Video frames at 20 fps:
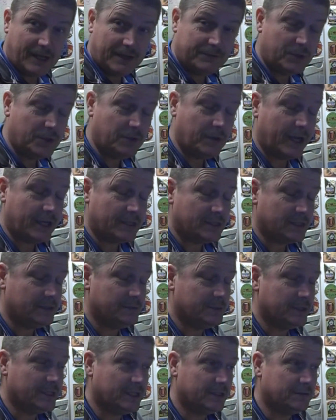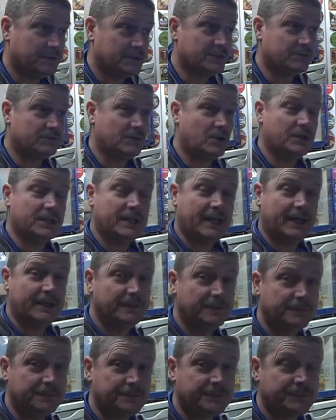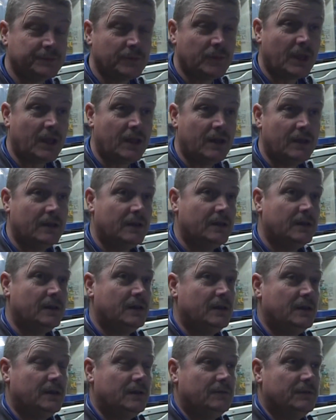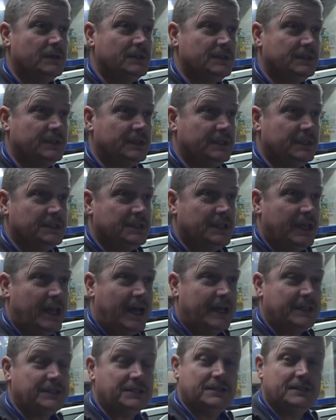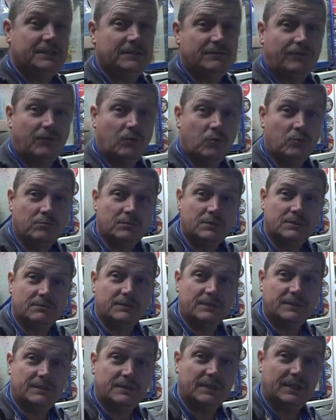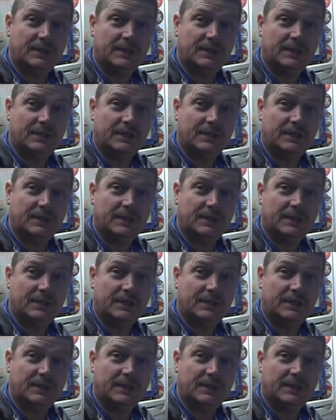have two actually, but the other one's rotted out, which I think is the acid that forms with